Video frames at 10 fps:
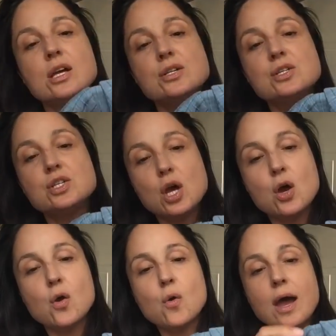
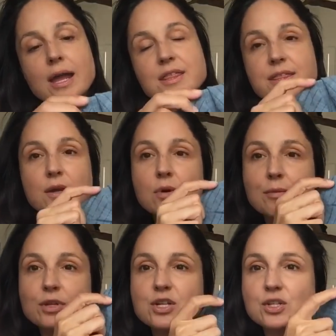So I think what I'm
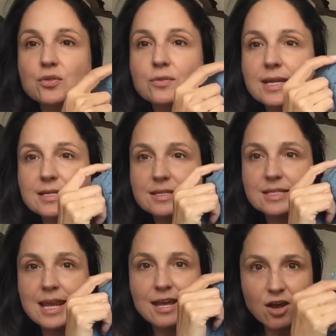gonna do is
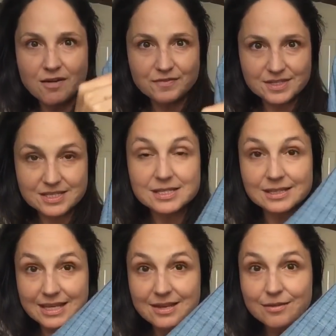take off this
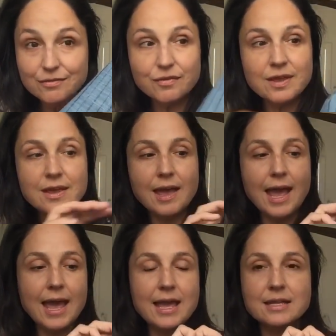sleeve,
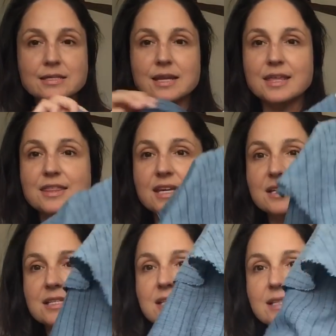and I think
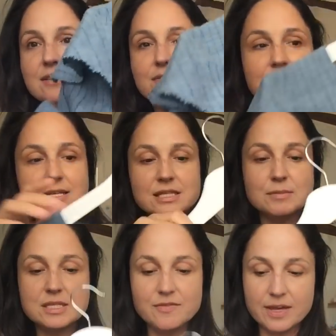sleeveless, let me
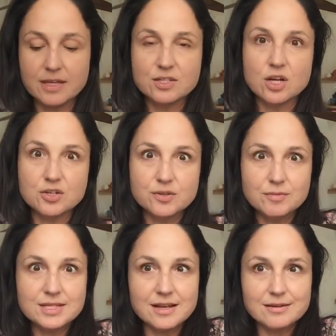see if I can doctor it one
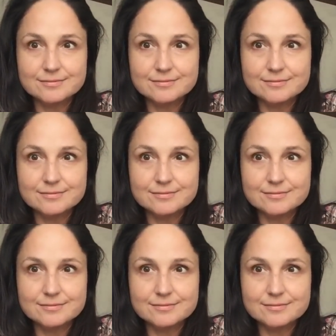sec.